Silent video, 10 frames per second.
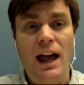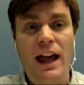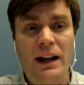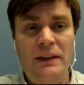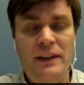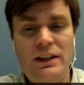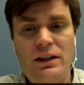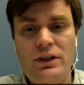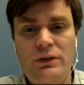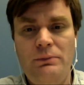And I think it's
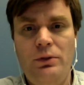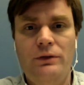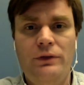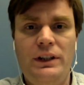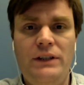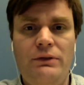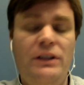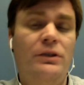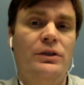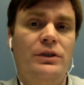also important for these
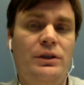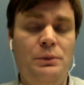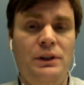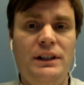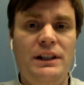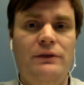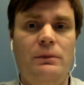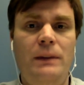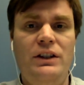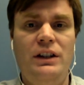researchers to put this
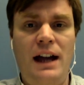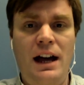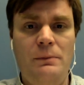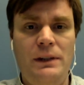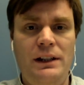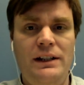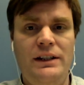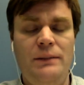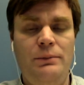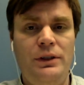information out
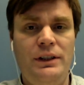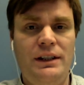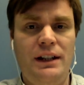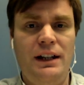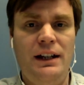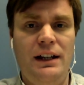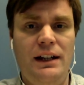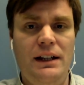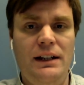because it puts uh,